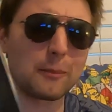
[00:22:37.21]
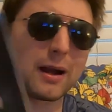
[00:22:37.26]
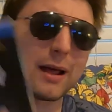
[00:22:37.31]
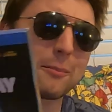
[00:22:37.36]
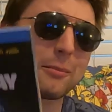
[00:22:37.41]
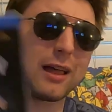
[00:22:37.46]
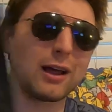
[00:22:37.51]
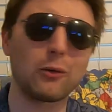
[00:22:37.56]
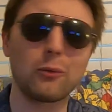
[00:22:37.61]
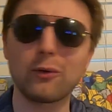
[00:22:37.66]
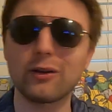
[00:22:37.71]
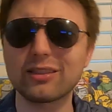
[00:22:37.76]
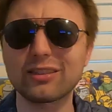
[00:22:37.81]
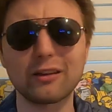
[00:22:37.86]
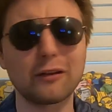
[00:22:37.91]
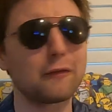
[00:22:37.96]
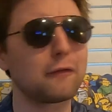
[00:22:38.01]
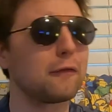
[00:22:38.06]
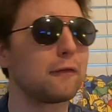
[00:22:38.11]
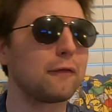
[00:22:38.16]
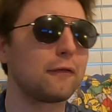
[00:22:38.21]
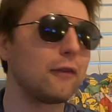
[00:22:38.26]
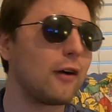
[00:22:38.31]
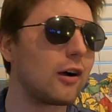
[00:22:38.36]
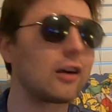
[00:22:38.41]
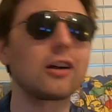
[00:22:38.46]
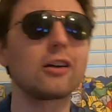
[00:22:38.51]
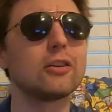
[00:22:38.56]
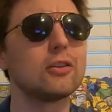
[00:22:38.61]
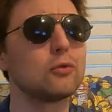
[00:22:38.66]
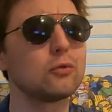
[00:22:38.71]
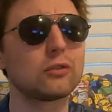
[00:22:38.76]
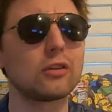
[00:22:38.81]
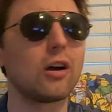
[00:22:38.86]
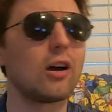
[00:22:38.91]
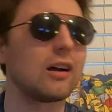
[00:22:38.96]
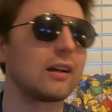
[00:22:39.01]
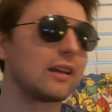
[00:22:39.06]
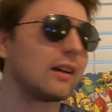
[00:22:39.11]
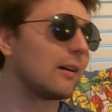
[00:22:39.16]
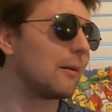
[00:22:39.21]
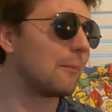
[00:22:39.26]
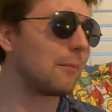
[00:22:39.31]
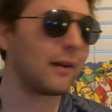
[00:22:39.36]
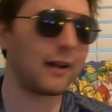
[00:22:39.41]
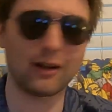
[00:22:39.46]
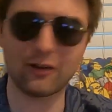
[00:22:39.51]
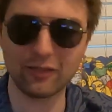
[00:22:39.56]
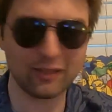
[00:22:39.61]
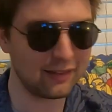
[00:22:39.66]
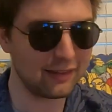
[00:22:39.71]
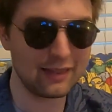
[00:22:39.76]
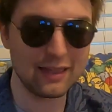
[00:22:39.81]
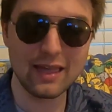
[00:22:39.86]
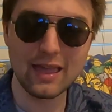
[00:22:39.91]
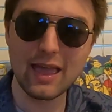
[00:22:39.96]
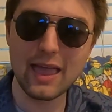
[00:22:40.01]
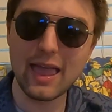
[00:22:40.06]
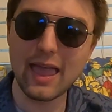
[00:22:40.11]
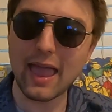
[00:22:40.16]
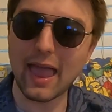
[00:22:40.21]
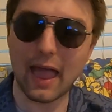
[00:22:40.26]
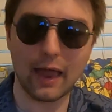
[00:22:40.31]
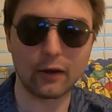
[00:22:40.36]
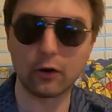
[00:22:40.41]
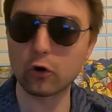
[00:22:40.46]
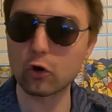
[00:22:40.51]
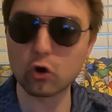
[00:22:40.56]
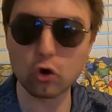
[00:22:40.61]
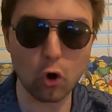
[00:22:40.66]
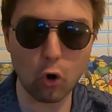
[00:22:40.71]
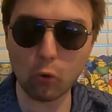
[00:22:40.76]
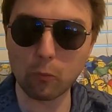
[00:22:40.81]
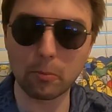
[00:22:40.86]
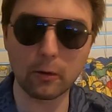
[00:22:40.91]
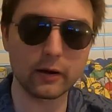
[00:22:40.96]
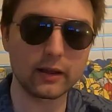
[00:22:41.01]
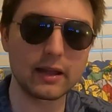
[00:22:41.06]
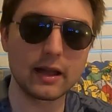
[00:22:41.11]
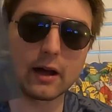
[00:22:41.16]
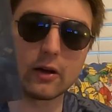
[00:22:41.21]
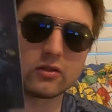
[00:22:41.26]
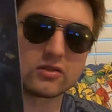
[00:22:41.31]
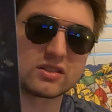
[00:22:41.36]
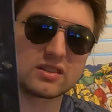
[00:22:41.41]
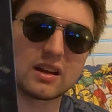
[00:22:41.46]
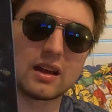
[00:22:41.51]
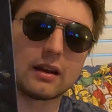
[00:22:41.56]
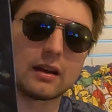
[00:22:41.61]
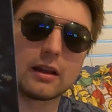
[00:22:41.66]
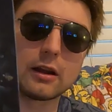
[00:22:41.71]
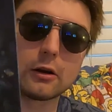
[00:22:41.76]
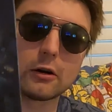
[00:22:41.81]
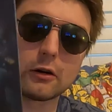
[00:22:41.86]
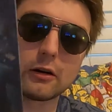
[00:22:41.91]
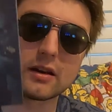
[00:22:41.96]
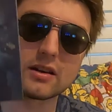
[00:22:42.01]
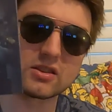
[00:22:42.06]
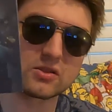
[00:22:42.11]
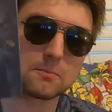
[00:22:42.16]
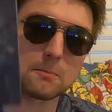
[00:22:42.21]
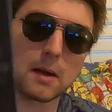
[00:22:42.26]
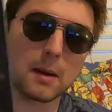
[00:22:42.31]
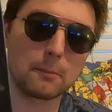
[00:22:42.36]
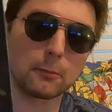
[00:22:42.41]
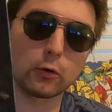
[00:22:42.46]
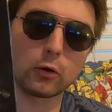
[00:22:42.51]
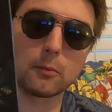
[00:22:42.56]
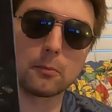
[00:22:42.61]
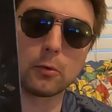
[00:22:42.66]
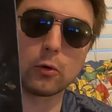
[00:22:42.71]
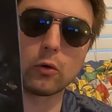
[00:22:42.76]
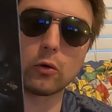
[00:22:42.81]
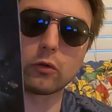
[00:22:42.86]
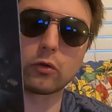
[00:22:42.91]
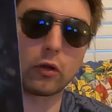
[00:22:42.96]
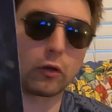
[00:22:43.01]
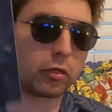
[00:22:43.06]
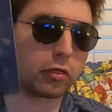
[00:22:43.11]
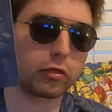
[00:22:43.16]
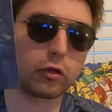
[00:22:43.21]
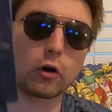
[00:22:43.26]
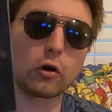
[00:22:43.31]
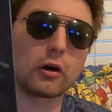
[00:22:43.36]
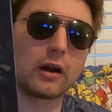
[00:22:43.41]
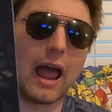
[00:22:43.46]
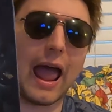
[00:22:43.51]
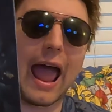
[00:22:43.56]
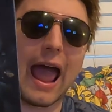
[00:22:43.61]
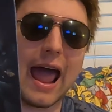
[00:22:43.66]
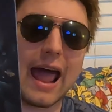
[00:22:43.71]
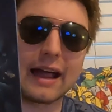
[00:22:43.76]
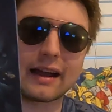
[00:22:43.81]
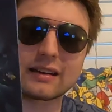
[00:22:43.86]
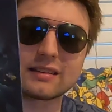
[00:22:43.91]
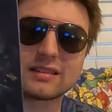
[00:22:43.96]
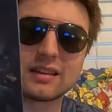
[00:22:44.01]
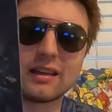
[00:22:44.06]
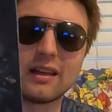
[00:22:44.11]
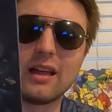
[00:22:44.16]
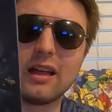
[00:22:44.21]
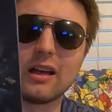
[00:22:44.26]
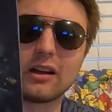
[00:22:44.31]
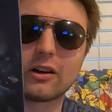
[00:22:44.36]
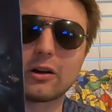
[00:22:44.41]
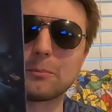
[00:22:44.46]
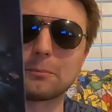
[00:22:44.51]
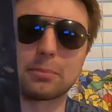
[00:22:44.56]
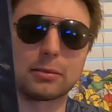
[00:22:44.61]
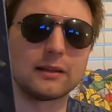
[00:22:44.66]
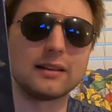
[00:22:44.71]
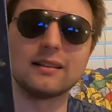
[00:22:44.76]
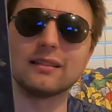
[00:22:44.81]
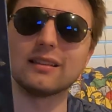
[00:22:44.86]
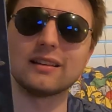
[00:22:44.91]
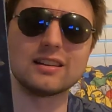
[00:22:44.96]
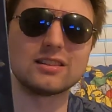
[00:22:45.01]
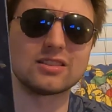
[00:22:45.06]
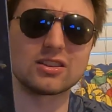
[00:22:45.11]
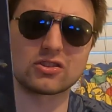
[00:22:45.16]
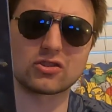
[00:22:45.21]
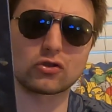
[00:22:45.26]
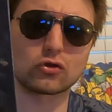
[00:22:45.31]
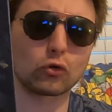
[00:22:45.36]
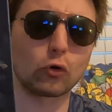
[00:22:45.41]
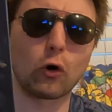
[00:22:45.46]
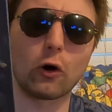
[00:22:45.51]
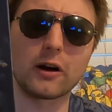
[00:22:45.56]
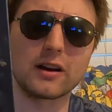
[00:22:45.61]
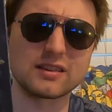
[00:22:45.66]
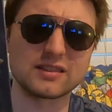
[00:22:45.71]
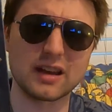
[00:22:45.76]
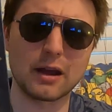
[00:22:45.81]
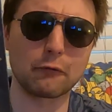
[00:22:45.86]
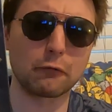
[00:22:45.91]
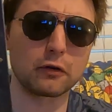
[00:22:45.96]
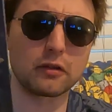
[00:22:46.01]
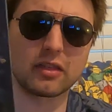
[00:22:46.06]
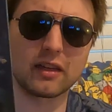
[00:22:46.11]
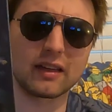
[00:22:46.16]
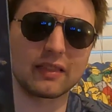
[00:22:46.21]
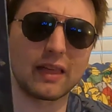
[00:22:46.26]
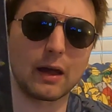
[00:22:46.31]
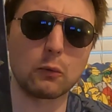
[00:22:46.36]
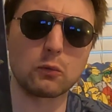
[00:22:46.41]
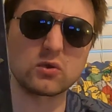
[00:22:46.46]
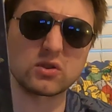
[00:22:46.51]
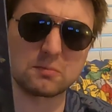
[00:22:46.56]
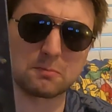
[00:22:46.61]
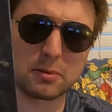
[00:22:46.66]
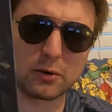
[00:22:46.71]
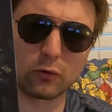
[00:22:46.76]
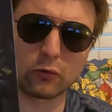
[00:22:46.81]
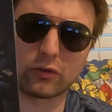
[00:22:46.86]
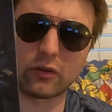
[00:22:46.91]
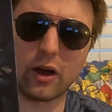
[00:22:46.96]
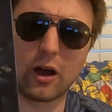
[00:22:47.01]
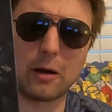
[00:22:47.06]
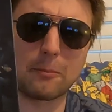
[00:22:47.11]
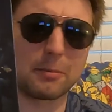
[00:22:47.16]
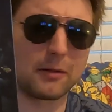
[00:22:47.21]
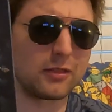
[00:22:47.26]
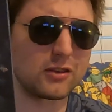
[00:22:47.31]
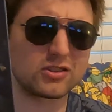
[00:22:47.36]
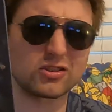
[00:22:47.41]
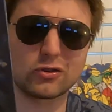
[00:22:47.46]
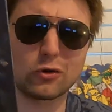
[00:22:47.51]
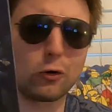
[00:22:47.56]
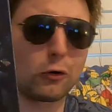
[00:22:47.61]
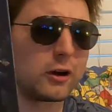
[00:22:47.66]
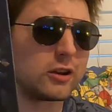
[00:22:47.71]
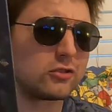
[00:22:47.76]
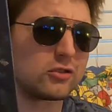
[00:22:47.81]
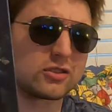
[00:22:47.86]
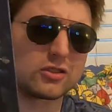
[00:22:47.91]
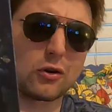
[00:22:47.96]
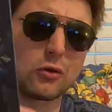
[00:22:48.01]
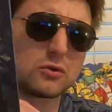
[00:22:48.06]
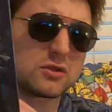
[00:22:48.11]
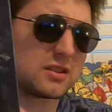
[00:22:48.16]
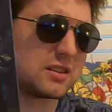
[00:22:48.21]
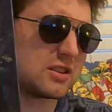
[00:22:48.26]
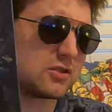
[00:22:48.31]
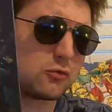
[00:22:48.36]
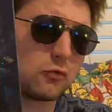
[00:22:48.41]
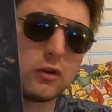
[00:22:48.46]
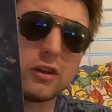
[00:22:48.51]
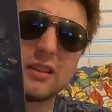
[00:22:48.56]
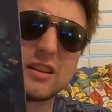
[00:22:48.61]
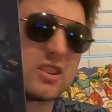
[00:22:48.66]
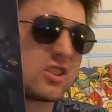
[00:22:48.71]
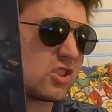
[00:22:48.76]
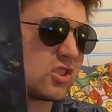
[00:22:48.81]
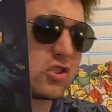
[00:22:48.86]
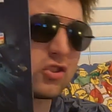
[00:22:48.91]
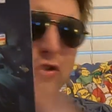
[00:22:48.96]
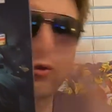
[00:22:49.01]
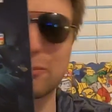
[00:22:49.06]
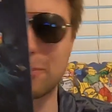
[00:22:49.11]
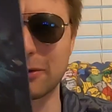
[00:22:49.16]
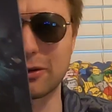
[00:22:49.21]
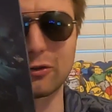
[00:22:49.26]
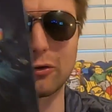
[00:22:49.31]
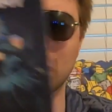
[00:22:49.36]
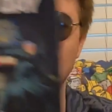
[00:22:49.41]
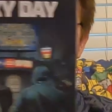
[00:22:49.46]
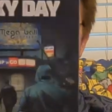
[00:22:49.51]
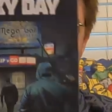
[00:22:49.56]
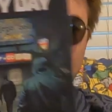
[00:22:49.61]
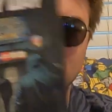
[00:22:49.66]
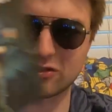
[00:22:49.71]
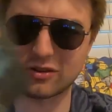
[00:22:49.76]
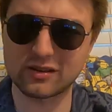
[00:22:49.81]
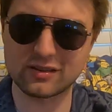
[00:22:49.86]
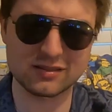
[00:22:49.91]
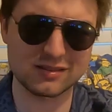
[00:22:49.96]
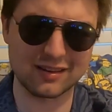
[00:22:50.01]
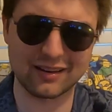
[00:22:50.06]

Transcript: And I'm like, what the fuck are you talking about? And nobody else in here is memorable. The third act completely destroys everything that was built up, and the story just goes in these really stupid directions.